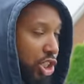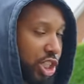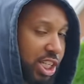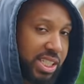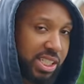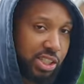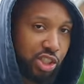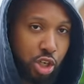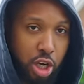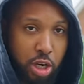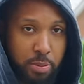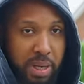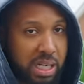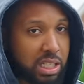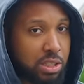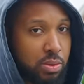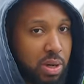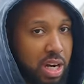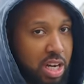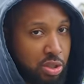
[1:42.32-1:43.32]
doesn't go in my
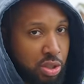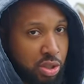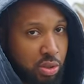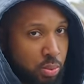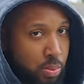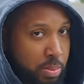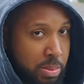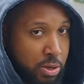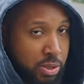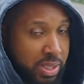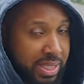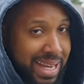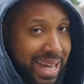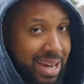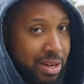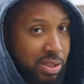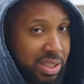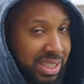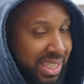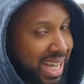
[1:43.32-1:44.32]
garage with the mirrors
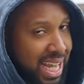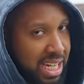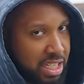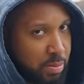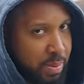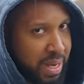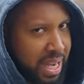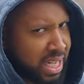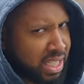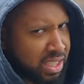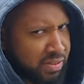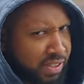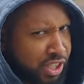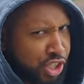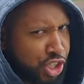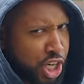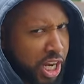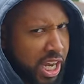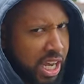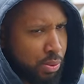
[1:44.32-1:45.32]
out, yet my
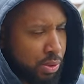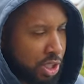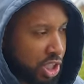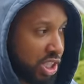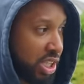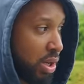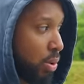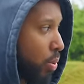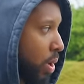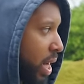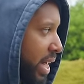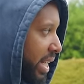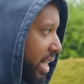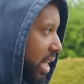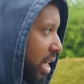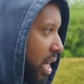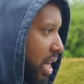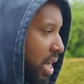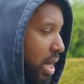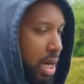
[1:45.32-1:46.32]
SVJ, which is a wider
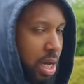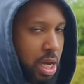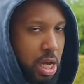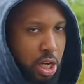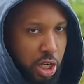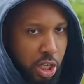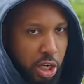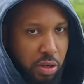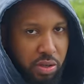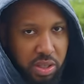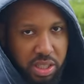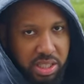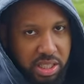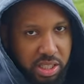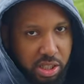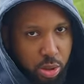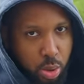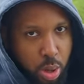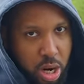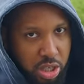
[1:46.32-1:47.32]
car, goes into
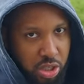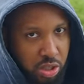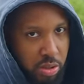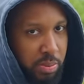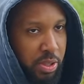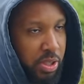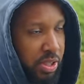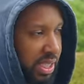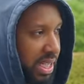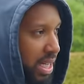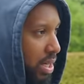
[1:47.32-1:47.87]
the garage with the mirrors